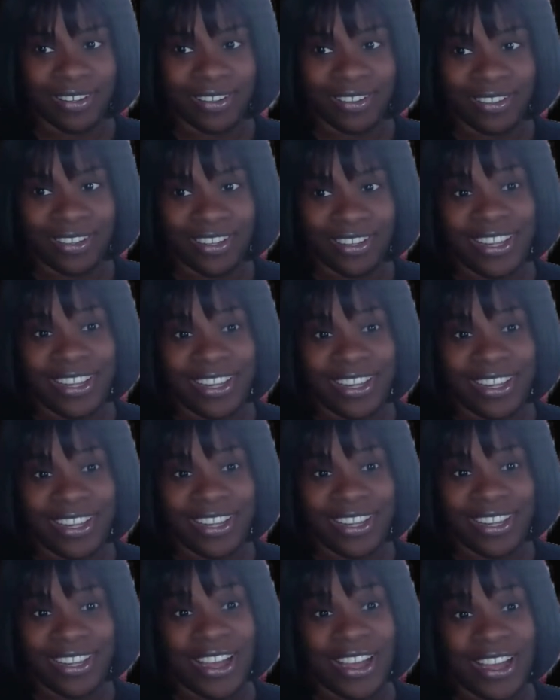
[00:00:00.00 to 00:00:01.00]
Y'all,
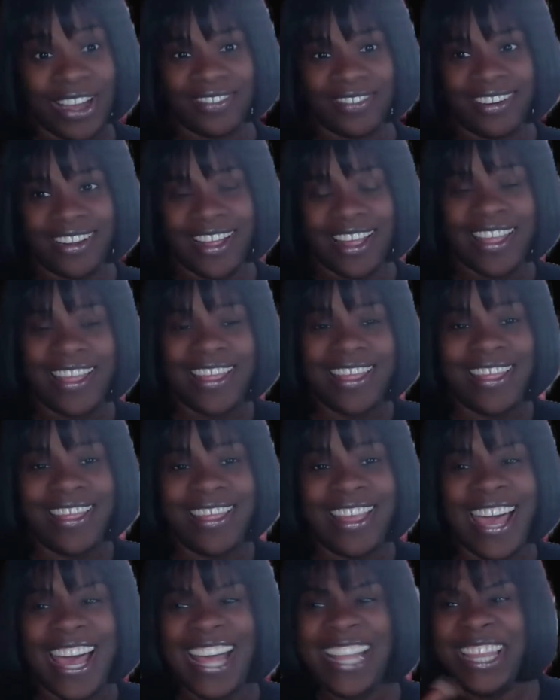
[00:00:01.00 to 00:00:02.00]

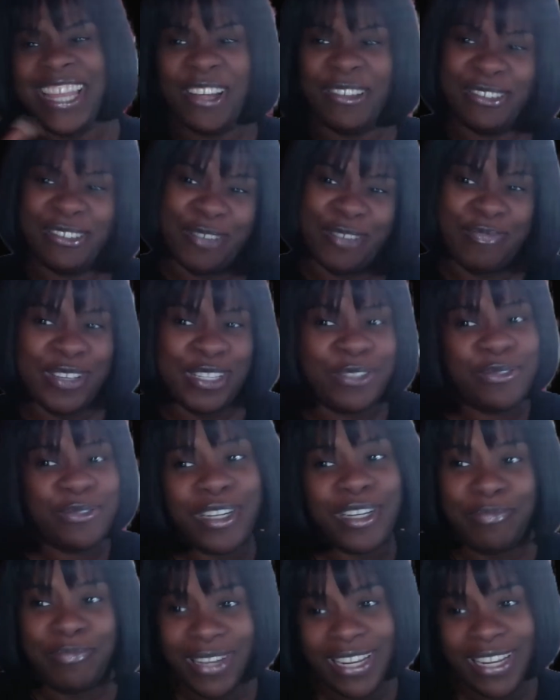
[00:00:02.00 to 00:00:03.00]
I thought it was going to be
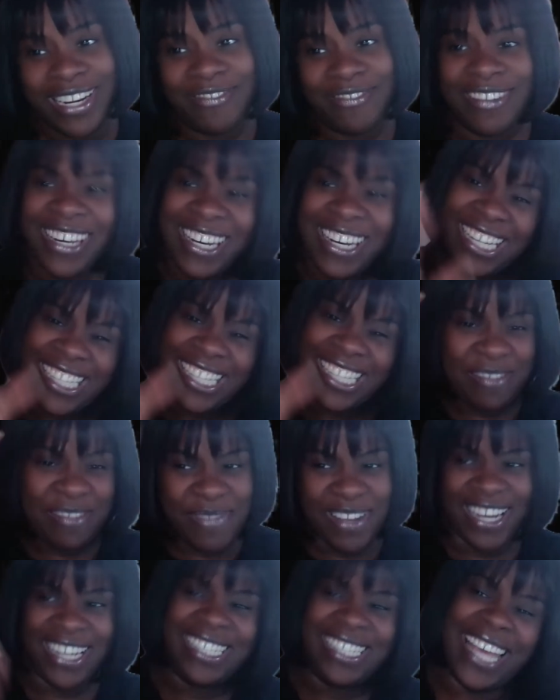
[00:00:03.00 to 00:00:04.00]
20 minutes. We did a
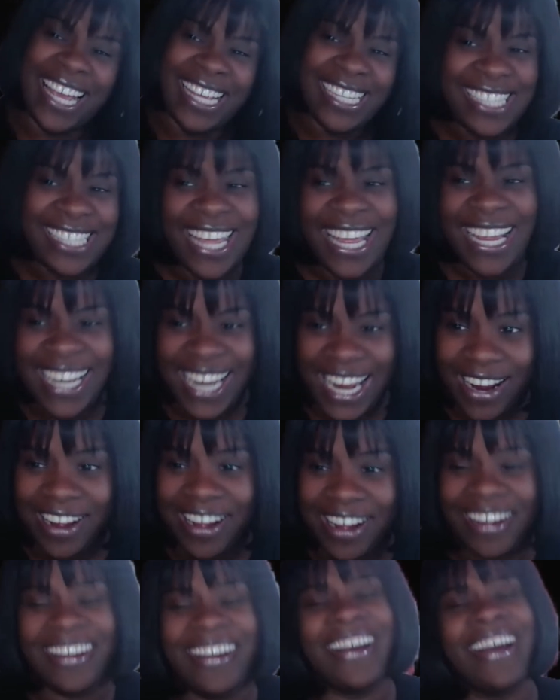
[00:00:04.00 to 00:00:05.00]
10-minute tax
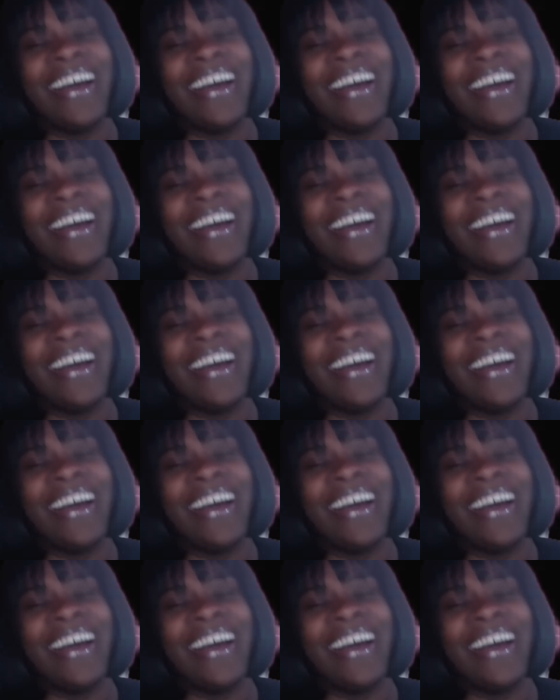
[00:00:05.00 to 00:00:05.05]
takedown.